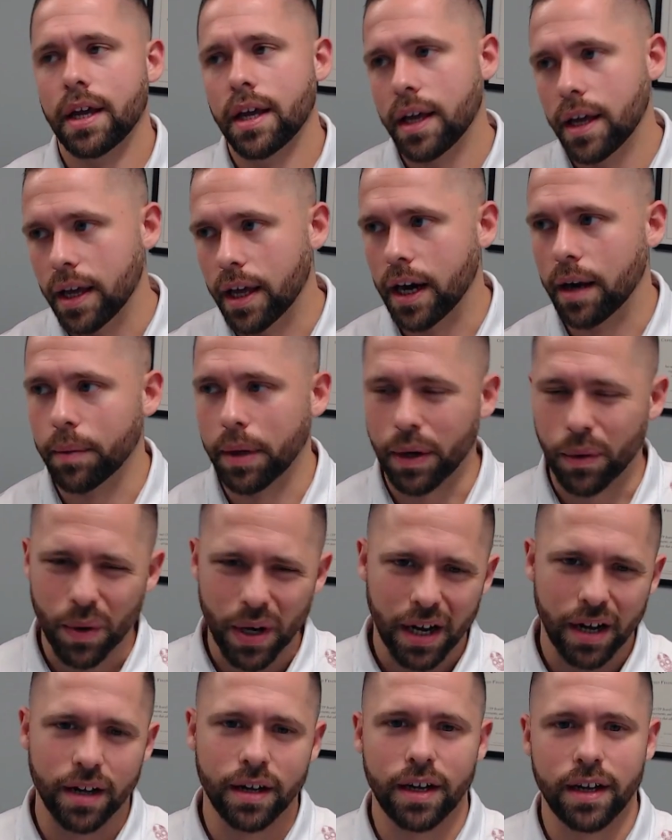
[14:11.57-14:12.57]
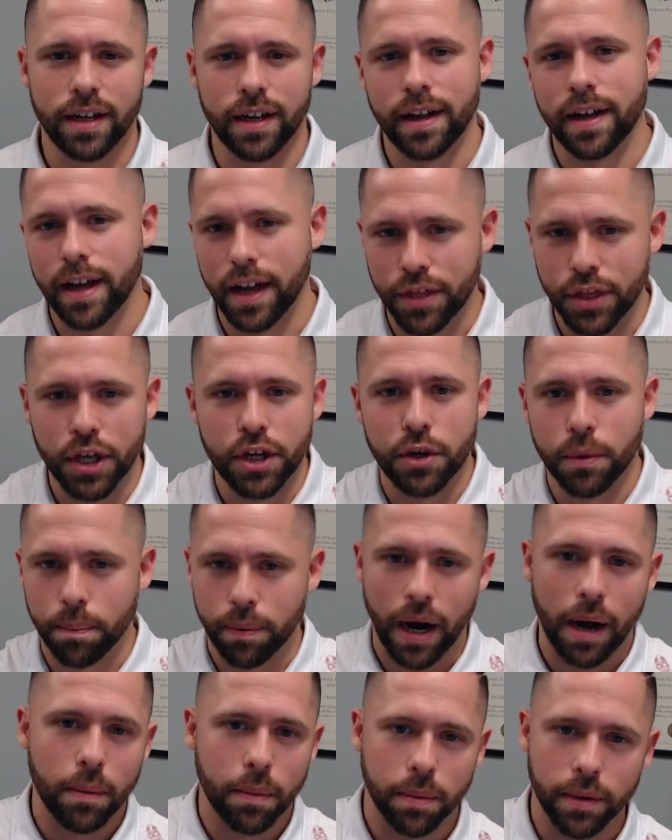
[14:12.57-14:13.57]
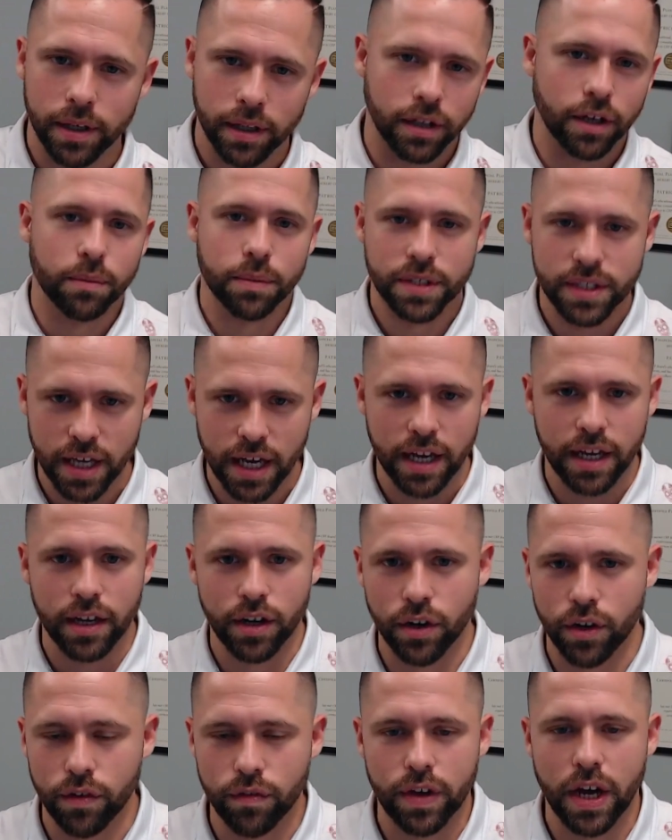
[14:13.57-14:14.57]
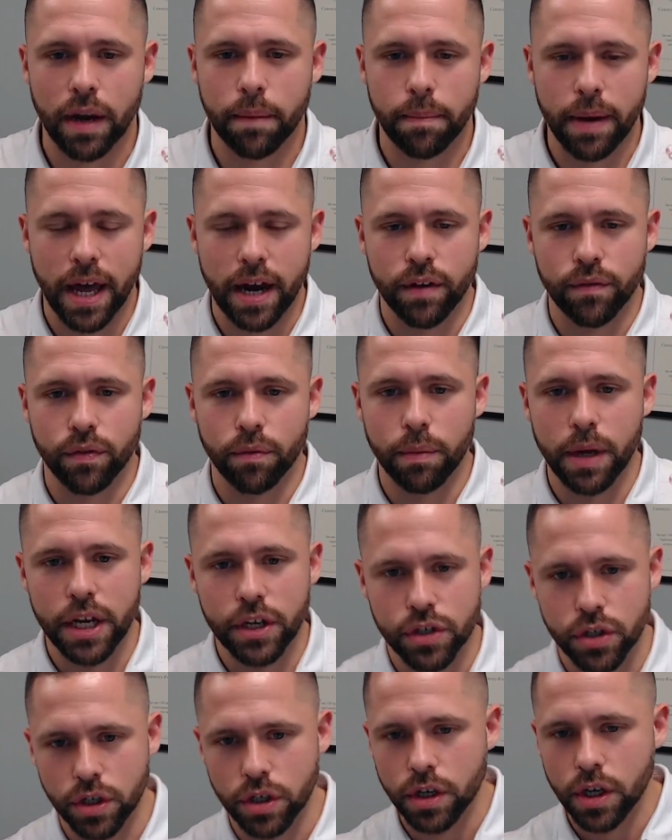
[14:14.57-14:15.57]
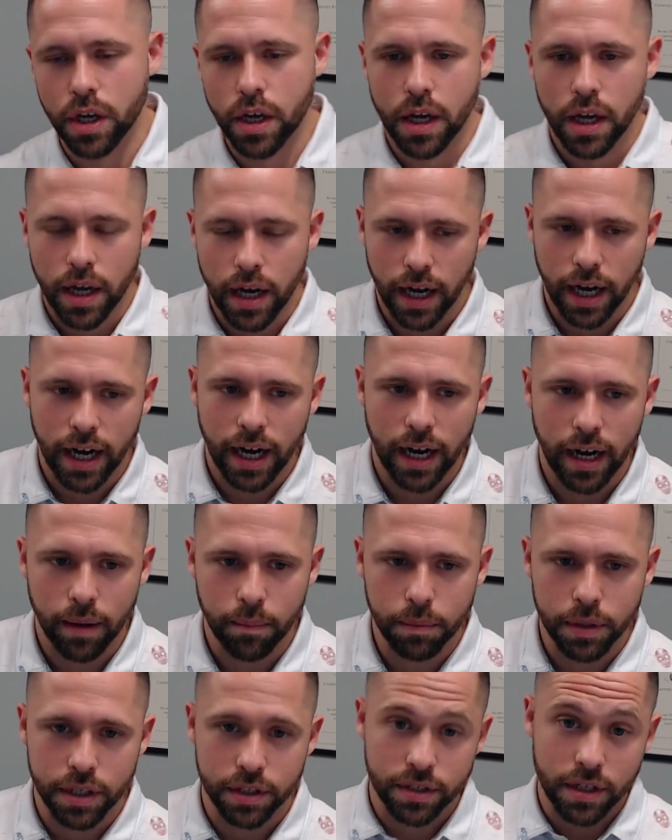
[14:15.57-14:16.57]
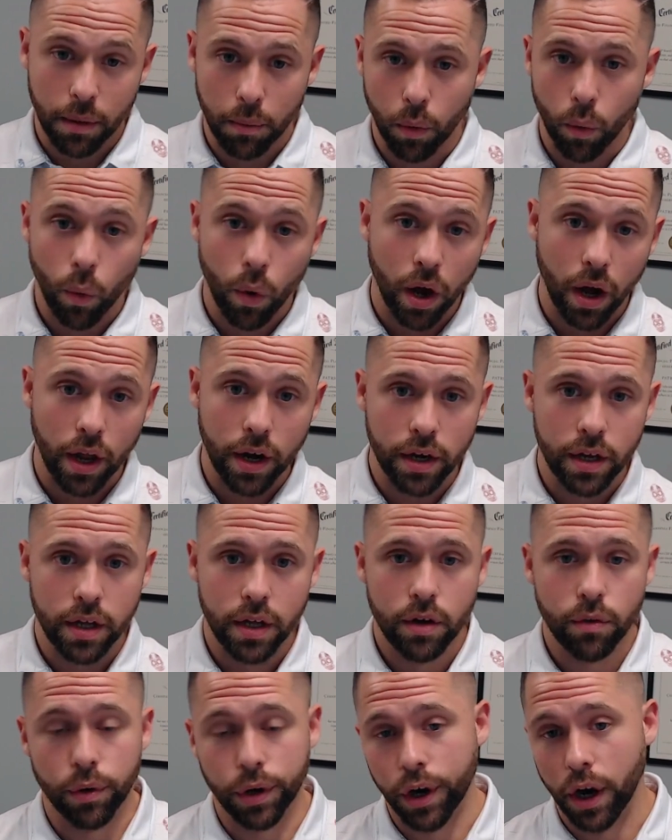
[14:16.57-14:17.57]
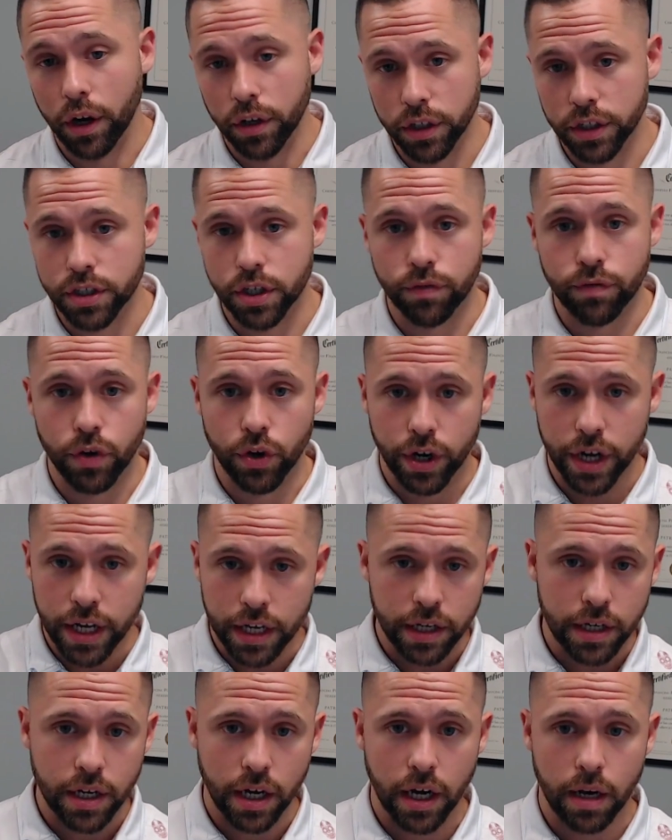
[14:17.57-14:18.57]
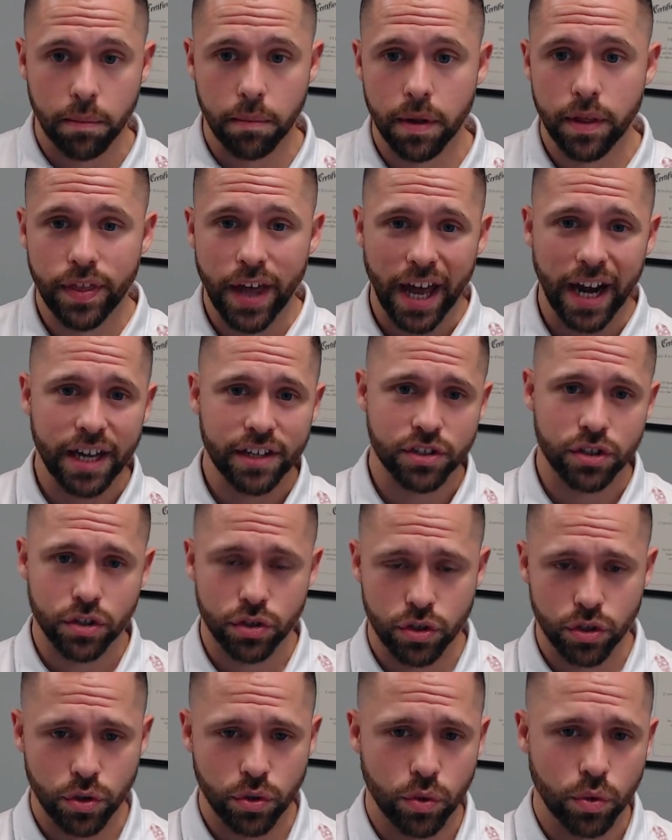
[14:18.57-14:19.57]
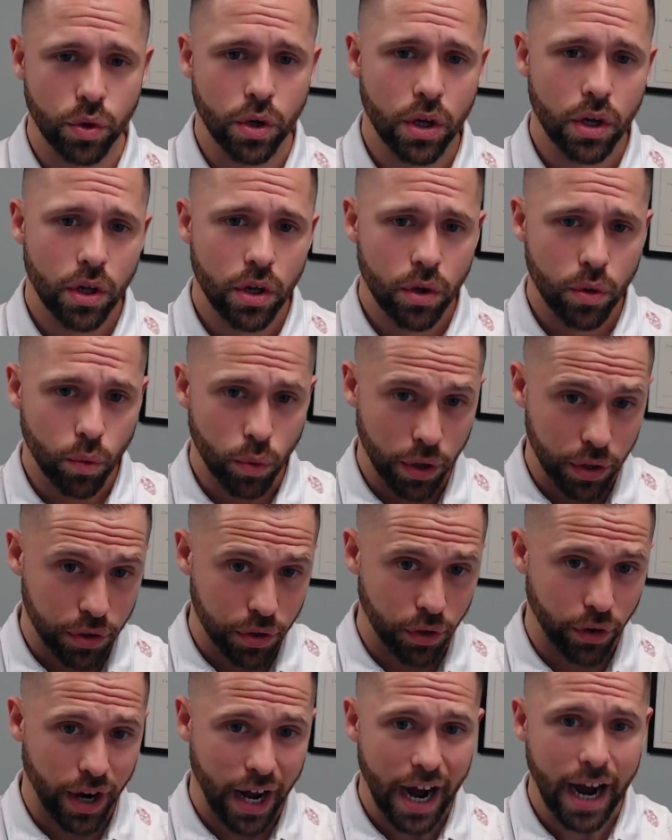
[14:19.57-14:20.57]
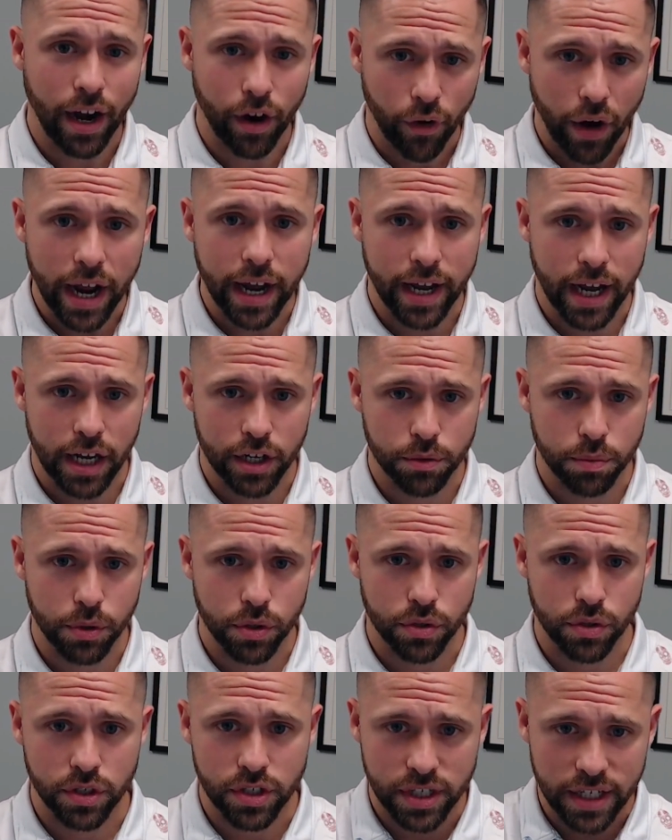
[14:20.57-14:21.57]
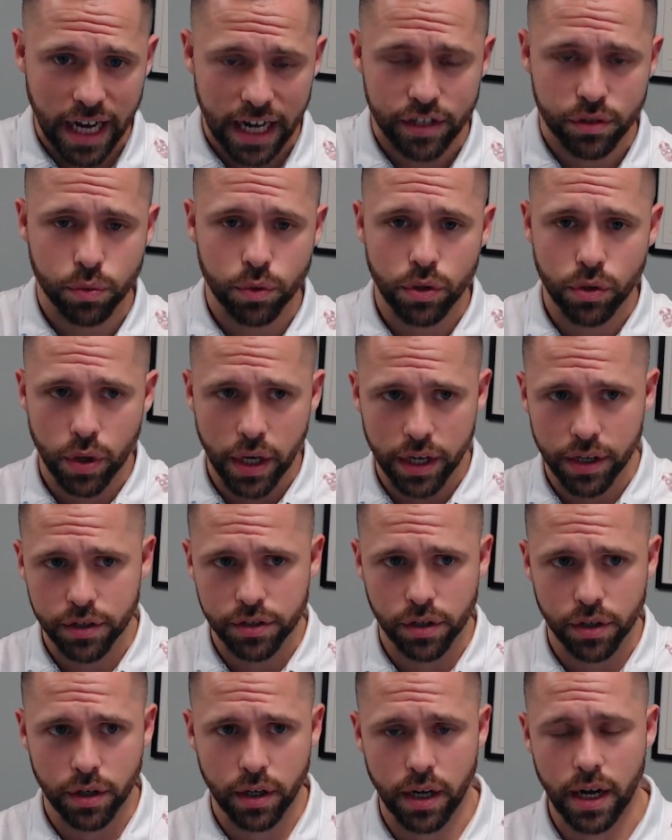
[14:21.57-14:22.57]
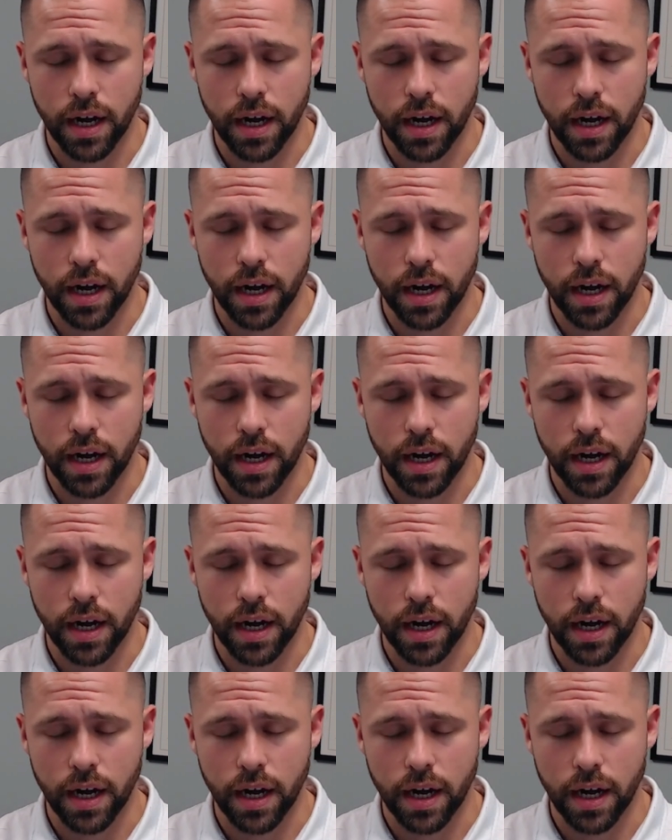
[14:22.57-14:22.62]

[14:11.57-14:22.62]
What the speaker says: And I'm like, well, I think you're probably a little mistaken, or you've gotten bad information, because number one, regardless of your income, that has to do with your IRA contributions. Yes, when you hit a certain